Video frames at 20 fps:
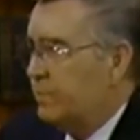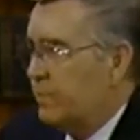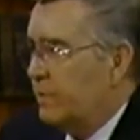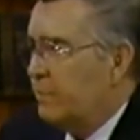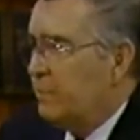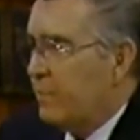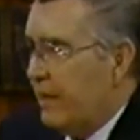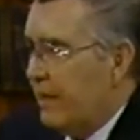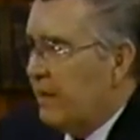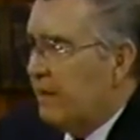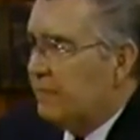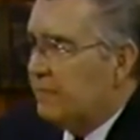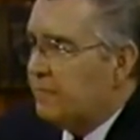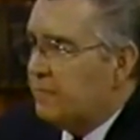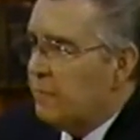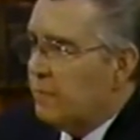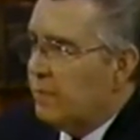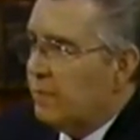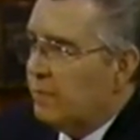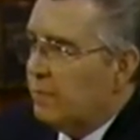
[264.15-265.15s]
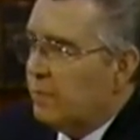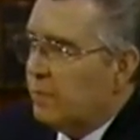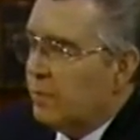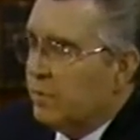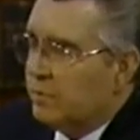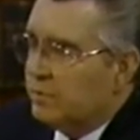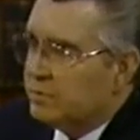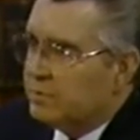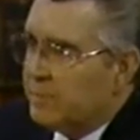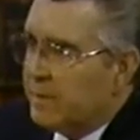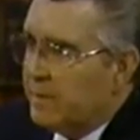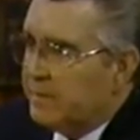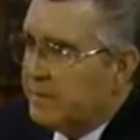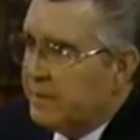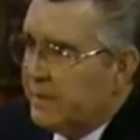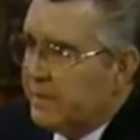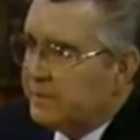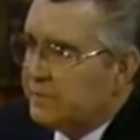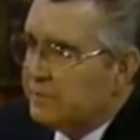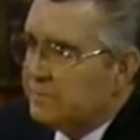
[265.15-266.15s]
prepare for the world's
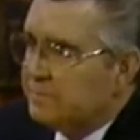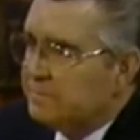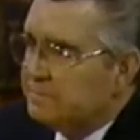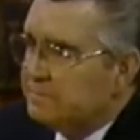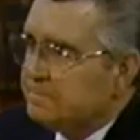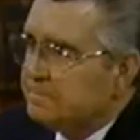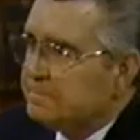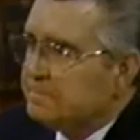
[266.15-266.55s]
population.